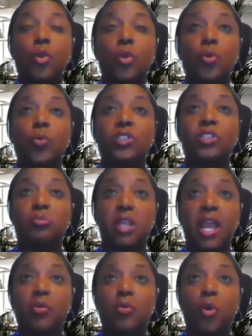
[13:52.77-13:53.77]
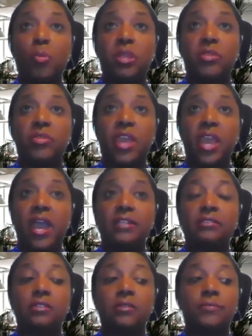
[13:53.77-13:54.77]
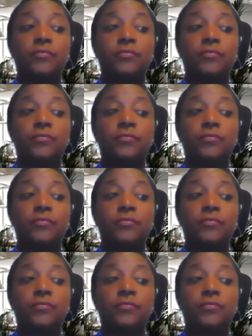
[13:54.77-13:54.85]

who was a Black woman that